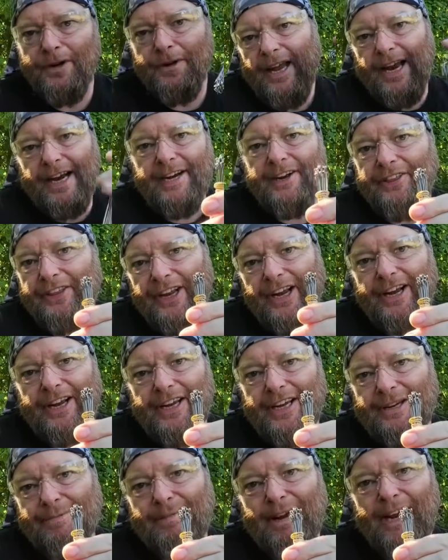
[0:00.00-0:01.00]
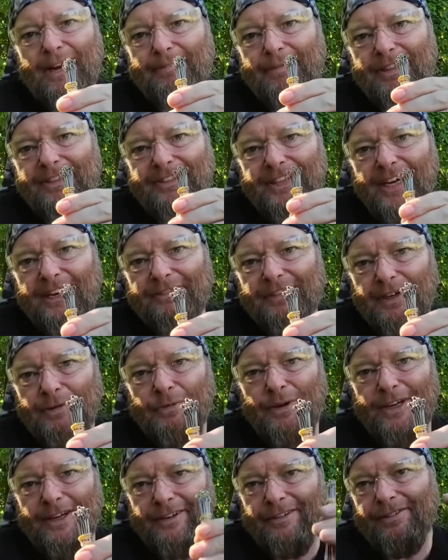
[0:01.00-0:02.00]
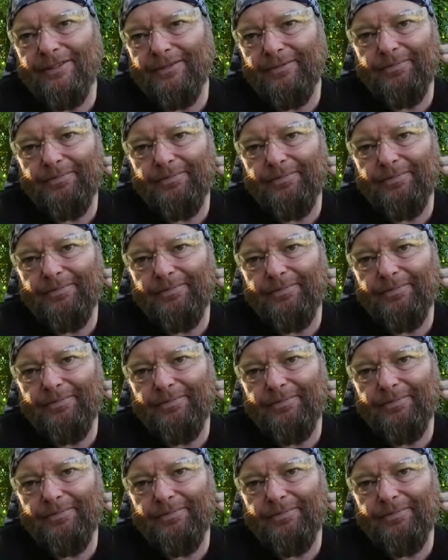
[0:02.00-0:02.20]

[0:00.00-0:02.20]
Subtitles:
Anything I can make myself, I will,